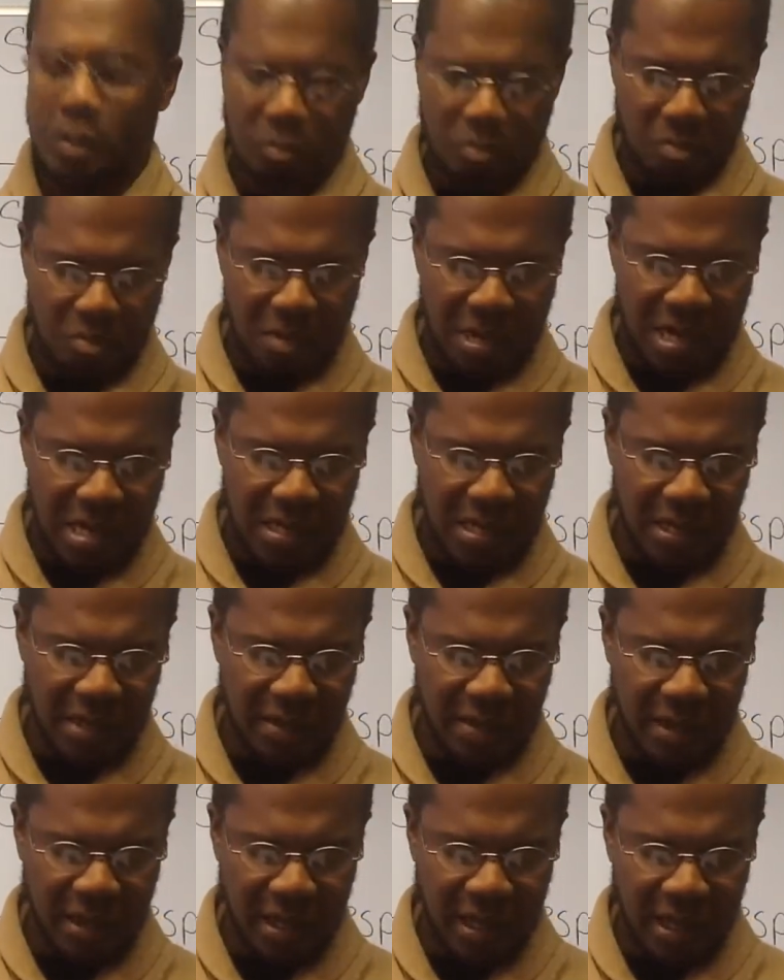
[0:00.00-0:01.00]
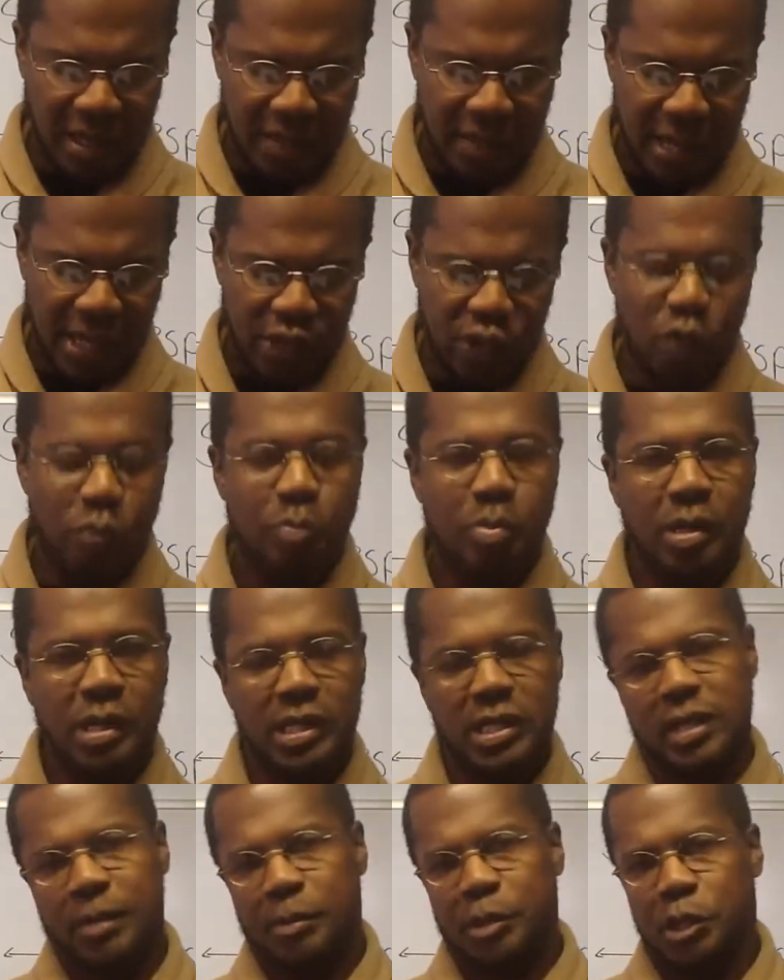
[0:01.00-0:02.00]
meaning that you
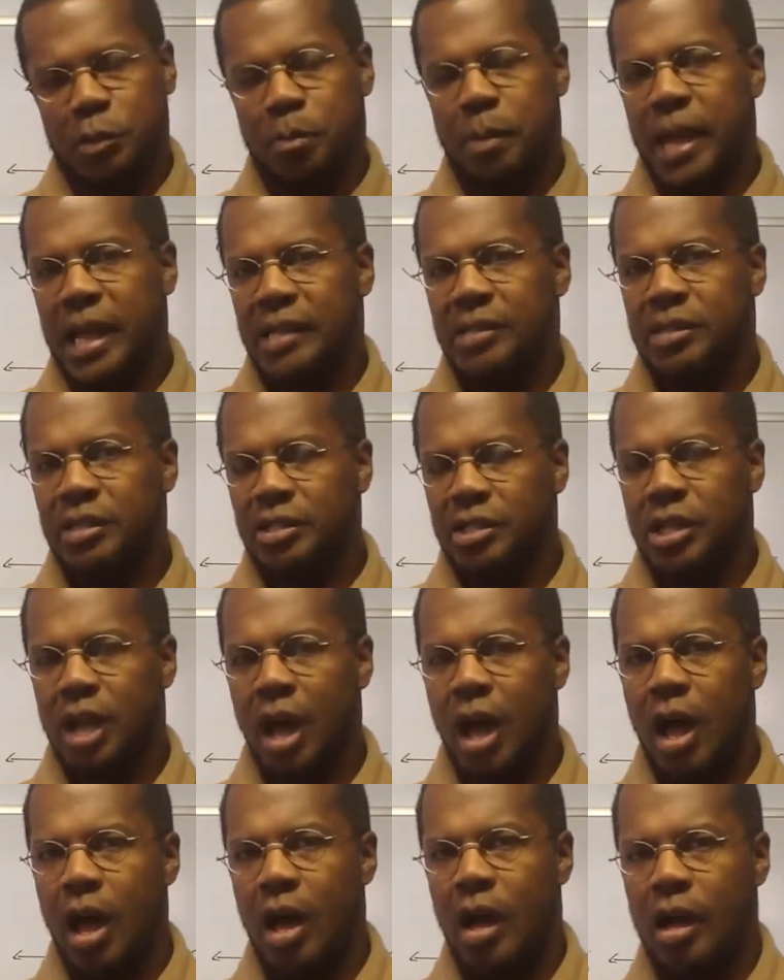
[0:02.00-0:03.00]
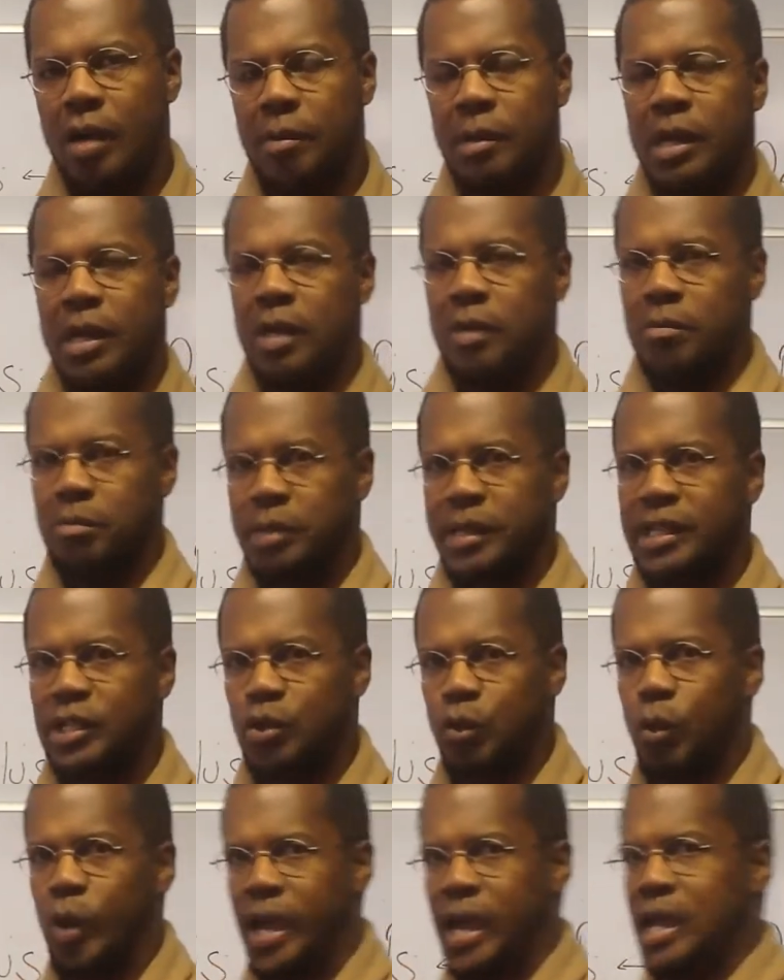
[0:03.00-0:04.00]
put some space and time
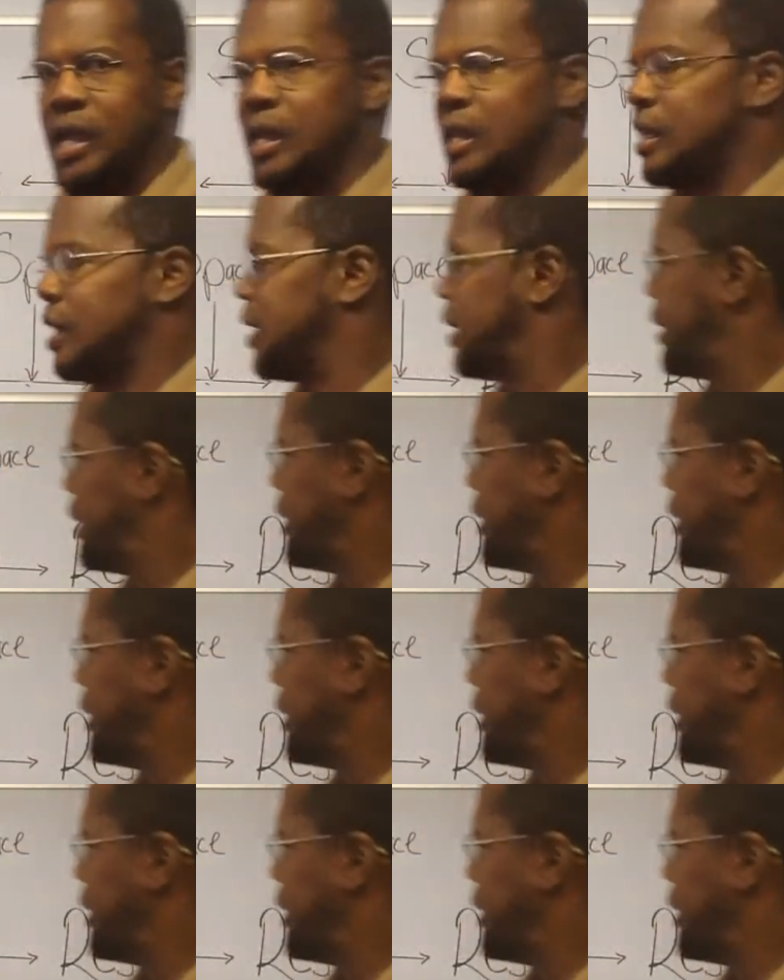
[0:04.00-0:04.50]
between